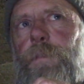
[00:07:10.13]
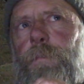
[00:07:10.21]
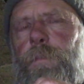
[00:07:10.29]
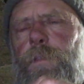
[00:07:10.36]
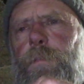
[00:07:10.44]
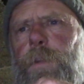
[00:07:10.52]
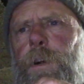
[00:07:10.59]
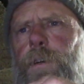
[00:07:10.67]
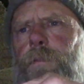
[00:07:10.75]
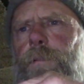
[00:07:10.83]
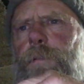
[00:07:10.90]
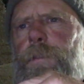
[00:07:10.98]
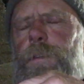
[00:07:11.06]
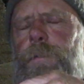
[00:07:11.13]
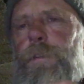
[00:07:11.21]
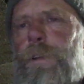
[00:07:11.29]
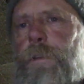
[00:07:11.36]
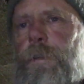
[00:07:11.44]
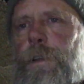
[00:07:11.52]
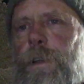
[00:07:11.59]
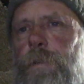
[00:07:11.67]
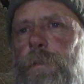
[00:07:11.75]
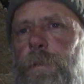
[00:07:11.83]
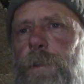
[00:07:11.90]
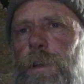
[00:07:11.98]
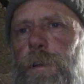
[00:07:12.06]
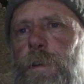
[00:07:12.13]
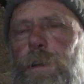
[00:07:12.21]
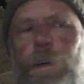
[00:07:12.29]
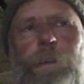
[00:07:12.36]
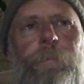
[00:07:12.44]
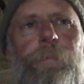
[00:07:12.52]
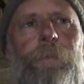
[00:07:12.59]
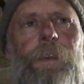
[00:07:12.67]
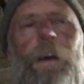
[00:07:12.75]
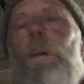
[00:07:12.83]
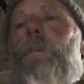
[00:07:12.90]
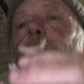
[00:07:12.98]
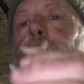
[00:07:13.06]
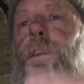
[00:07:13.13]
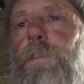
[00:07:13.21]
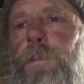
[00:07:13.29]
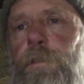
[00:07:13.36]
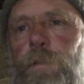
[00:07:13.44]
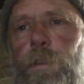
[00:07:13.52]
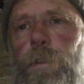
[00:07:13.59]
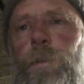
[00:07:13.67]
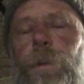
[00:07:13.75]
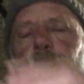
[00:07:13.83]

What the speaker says: Spiral? I forget what they're called now. Archimedes screw.